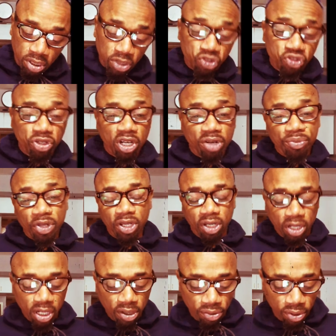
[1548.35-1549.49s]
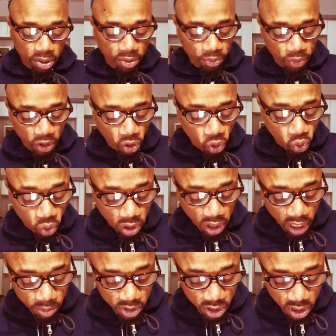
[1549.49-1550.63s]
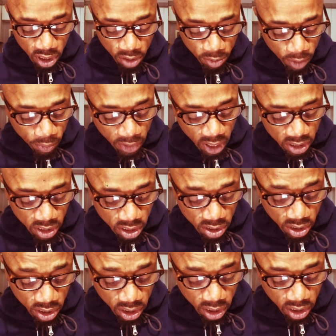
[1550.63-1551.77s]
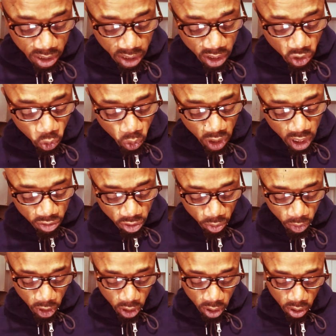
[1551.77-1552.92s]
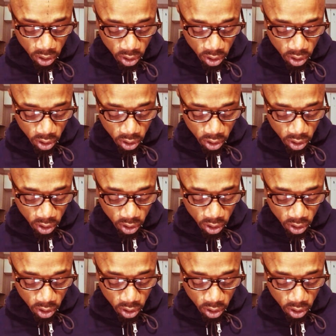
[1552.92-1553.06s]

Let's try to make it out. Behold, I am sending my messenger to clear the way for me.